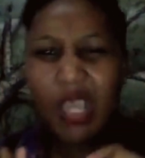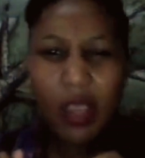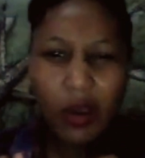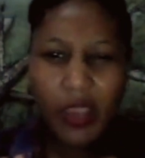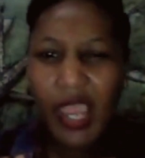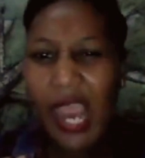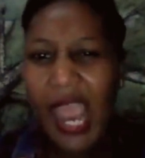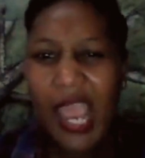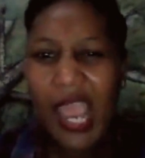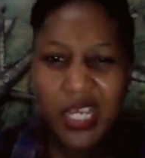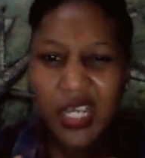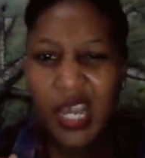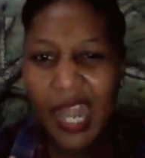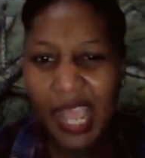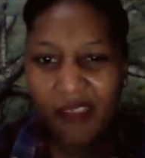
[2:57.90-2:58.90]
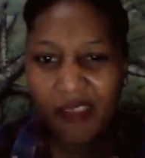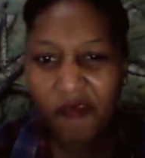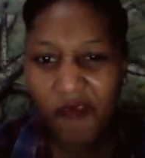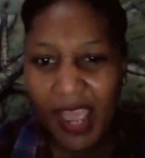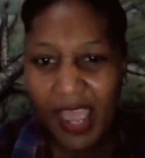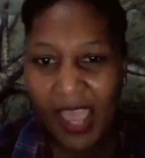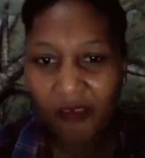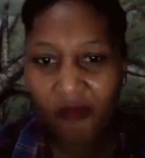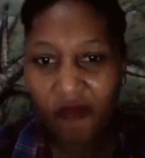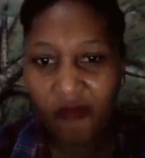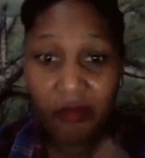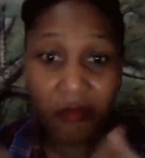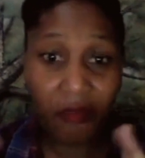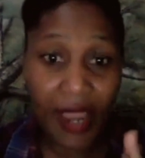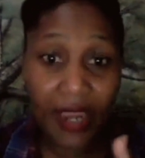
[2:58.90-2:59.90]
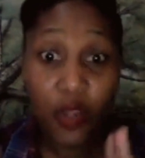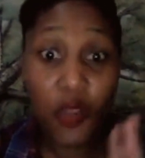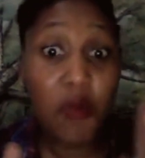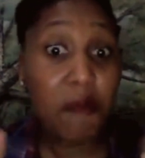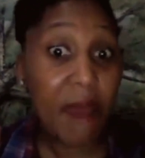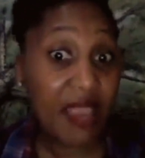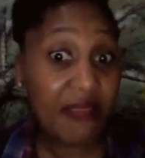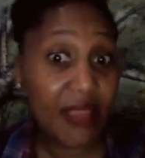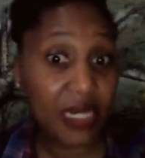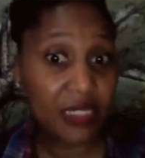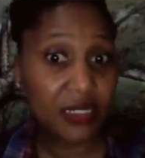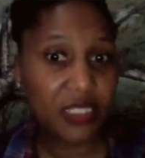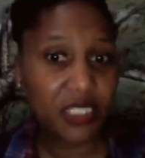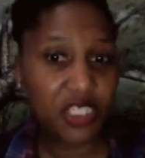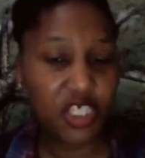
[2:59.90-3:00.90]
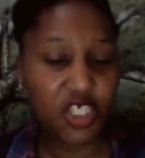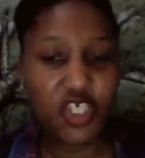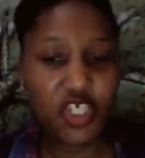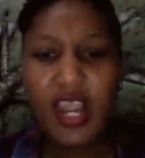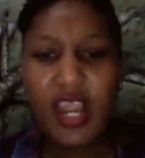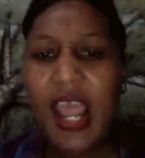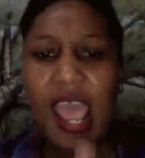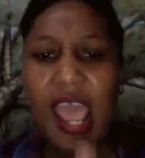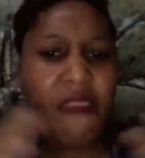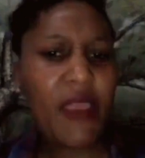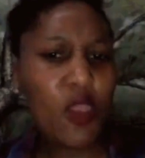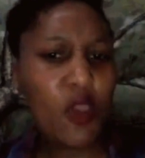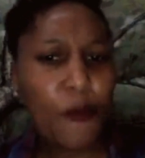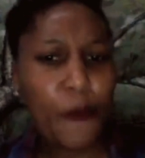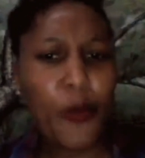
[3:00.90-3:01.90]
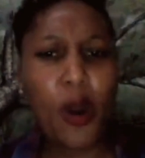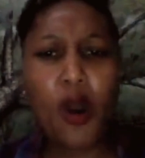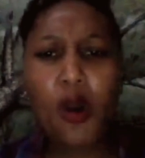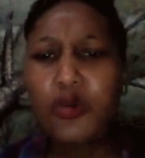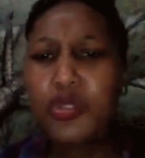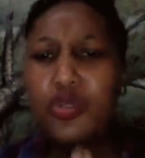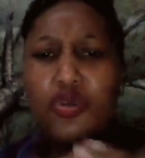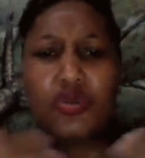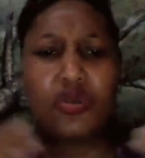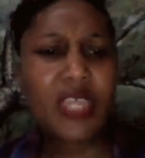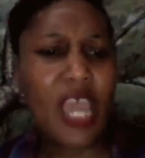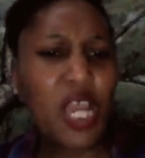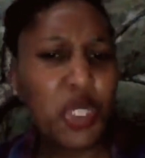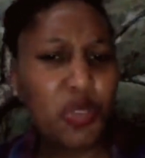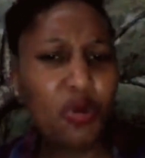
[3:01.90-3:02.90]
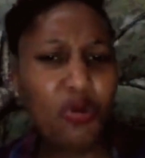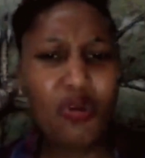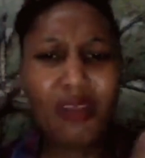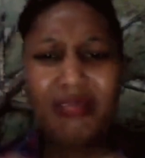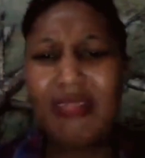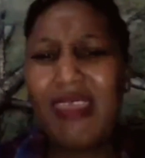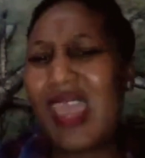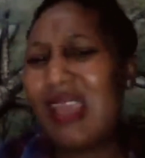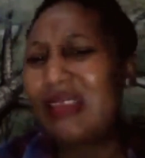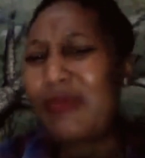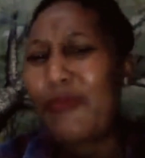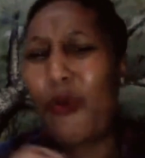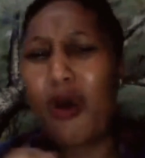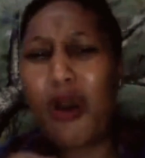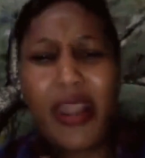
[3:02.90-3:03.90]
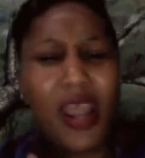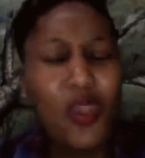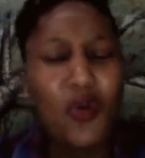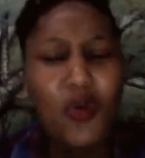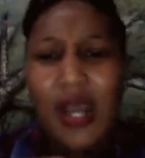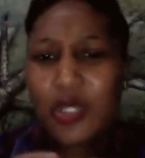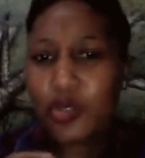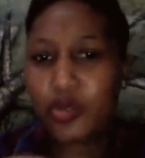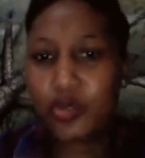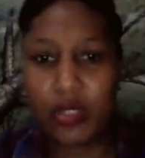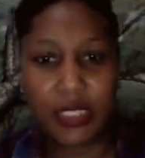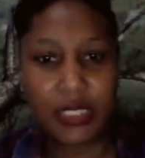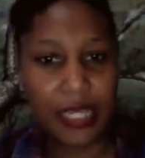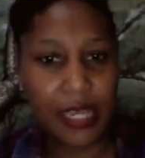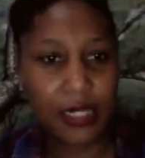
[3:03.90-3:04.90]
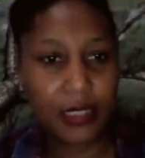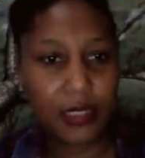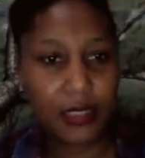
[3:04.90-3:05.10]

okay, I actually like 5, right? You make that decision, and then you post, you schedule your things, now you are sorted.